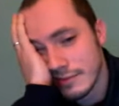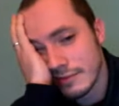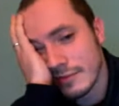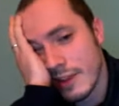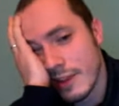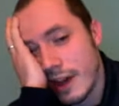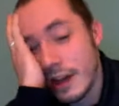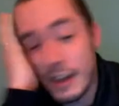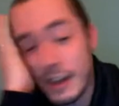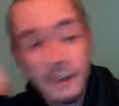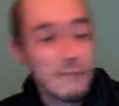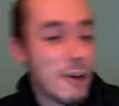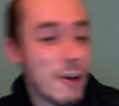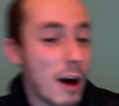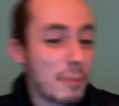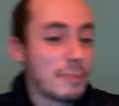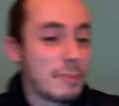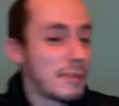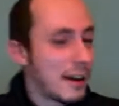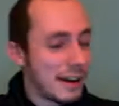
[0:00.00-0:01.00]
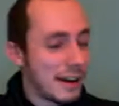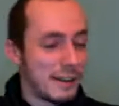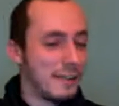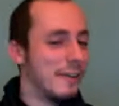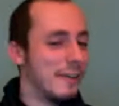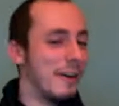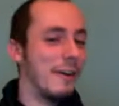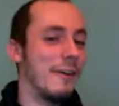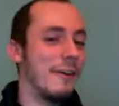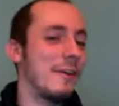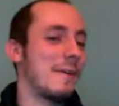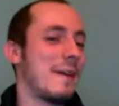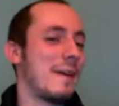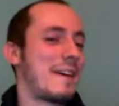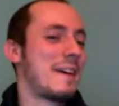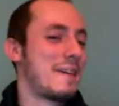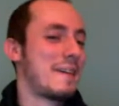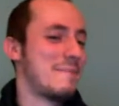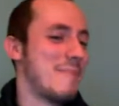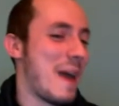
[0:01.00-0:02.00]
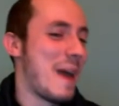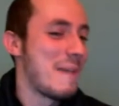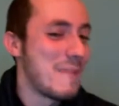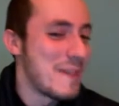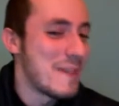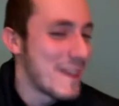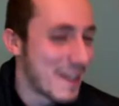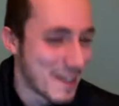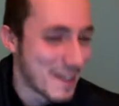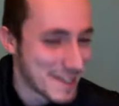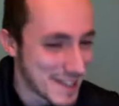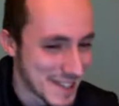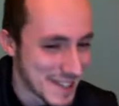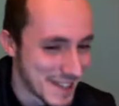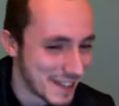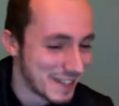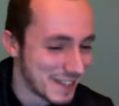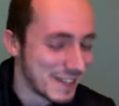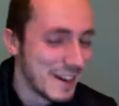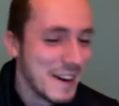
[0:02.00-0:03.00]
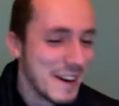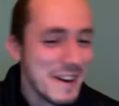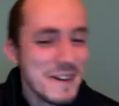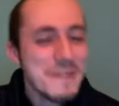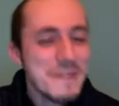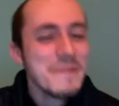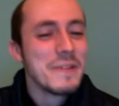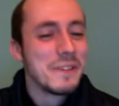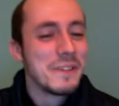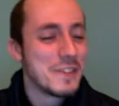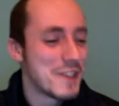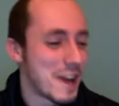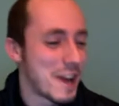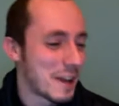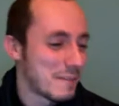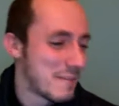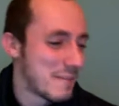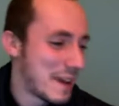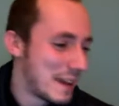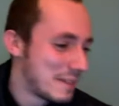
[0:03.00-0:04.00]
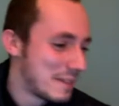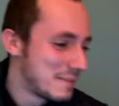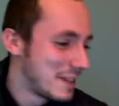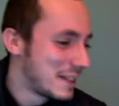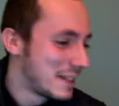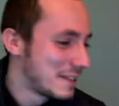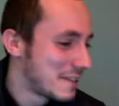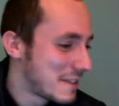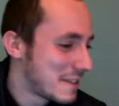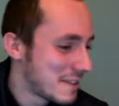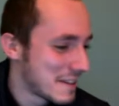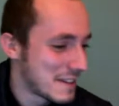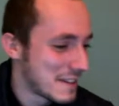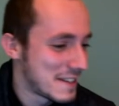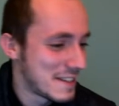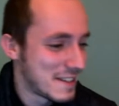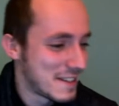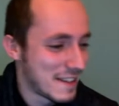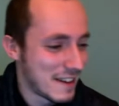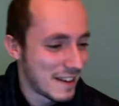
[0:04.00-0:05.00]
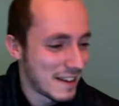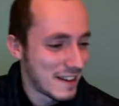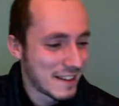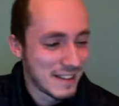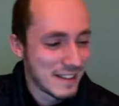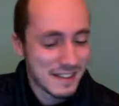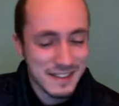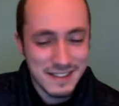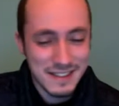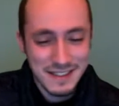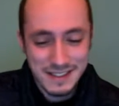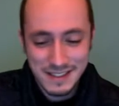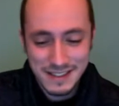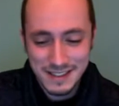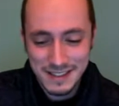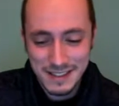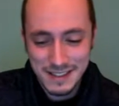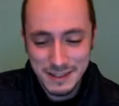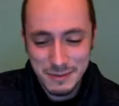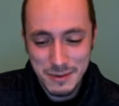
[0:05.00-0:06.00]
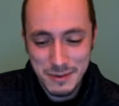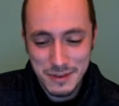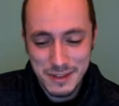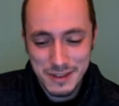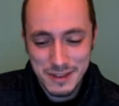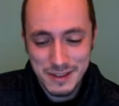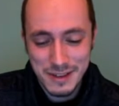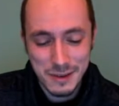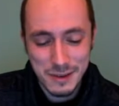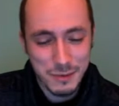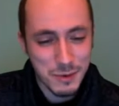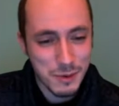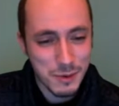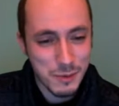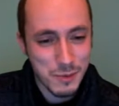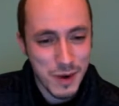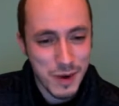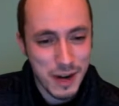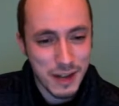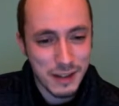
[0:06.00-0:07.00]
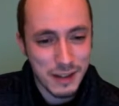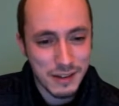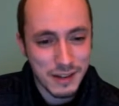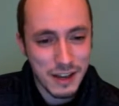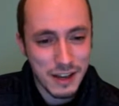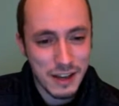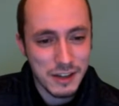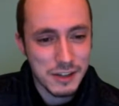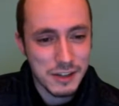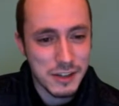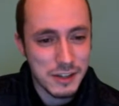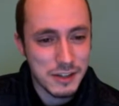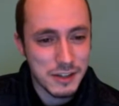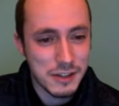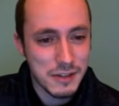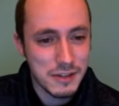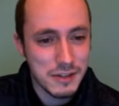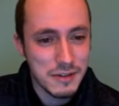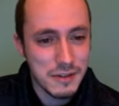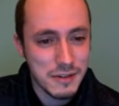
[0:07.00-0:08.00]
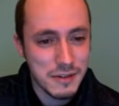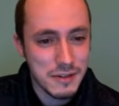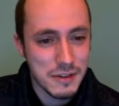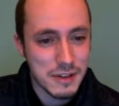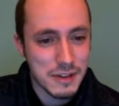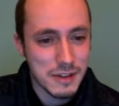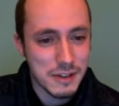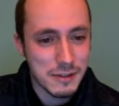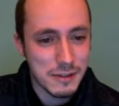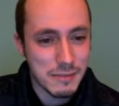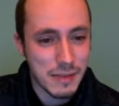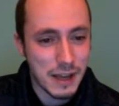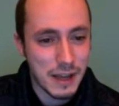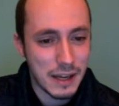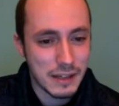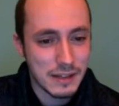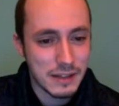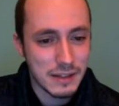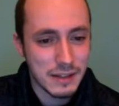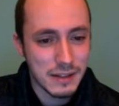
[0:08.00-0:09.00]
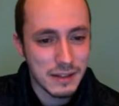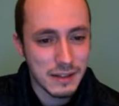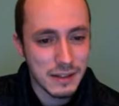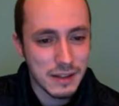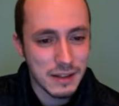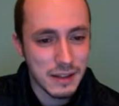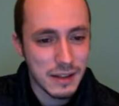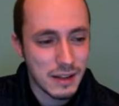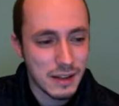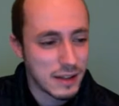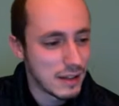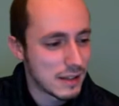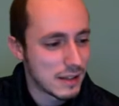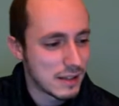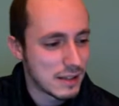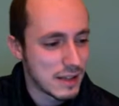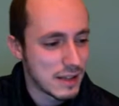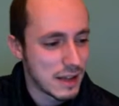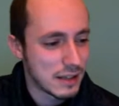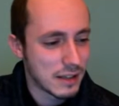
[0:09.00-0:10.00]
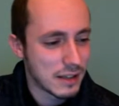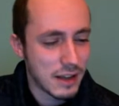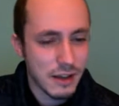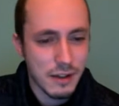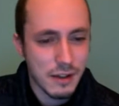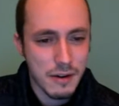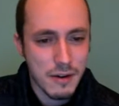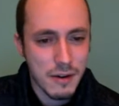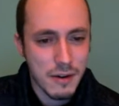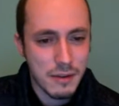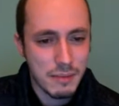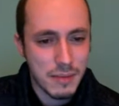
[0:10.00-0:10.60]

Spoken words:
I give up. I don't know. Maybe there is no checkmate, but of course, yeah, it was winning. King g2 is mate. Sad killer.